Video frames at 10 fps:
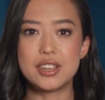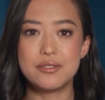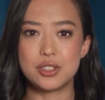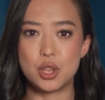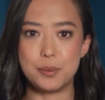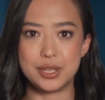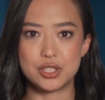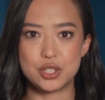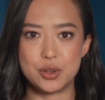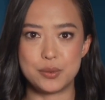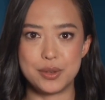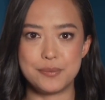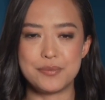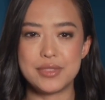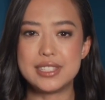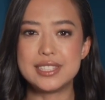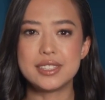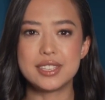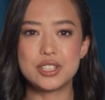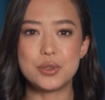a fallopian tube. This
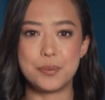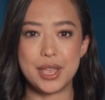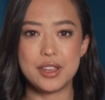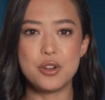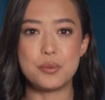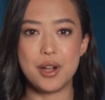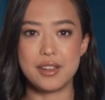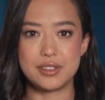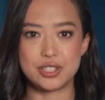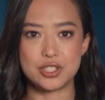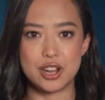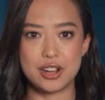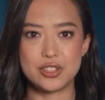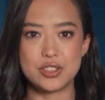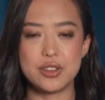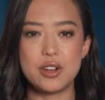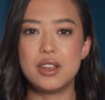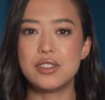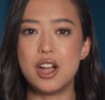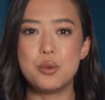can lead to pink or brown discharge,
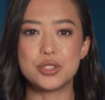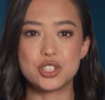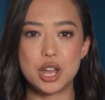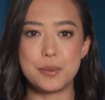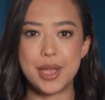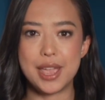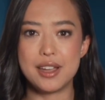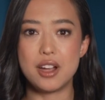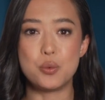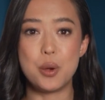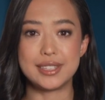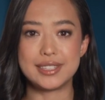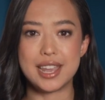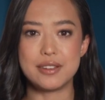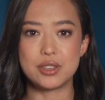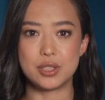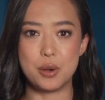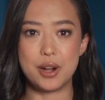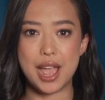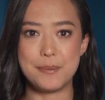along with sharp pain on one side of the
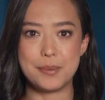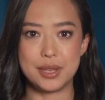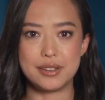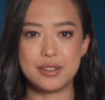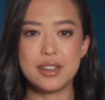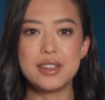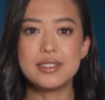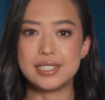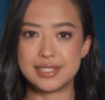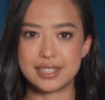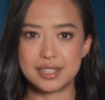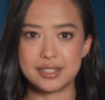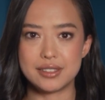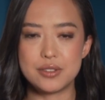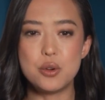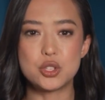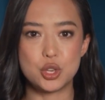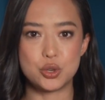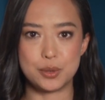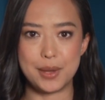lower abdomen, dizziness, or
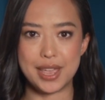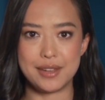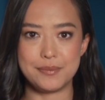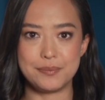shoulder pain.